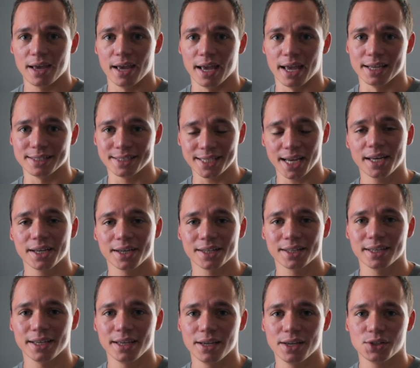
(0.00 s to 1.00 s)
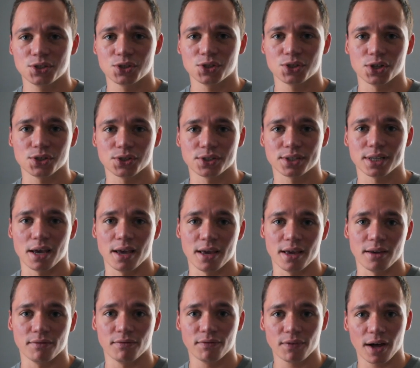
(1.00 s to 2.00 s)
And technically it's just
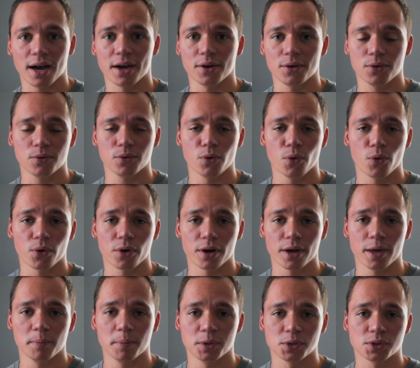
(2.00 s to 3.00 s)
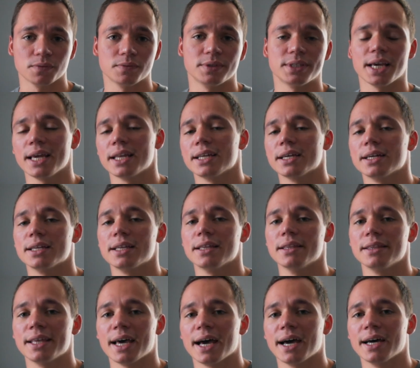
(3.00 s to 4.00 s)
a file or a bunch of data
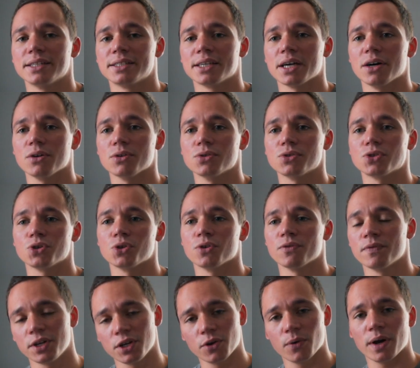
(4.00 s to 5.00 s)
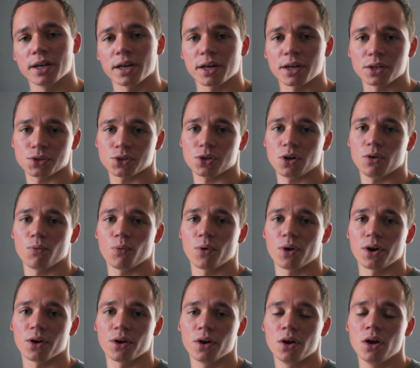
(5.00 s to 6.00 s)
that tells your video editing
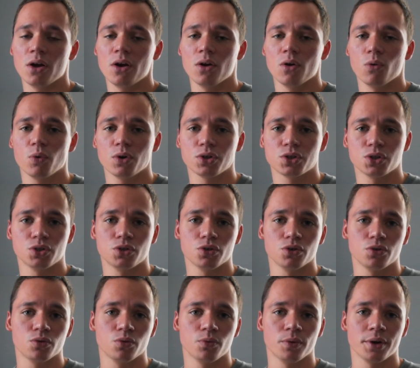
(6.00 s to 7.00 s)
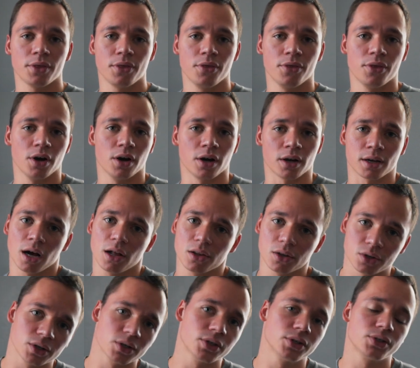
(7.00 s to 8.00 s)
software what to do with the
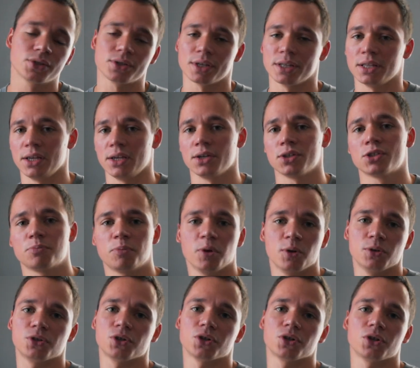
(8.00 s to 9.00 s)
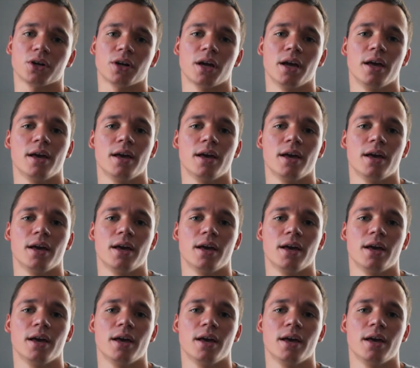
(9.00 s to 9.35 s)
colors and the exposure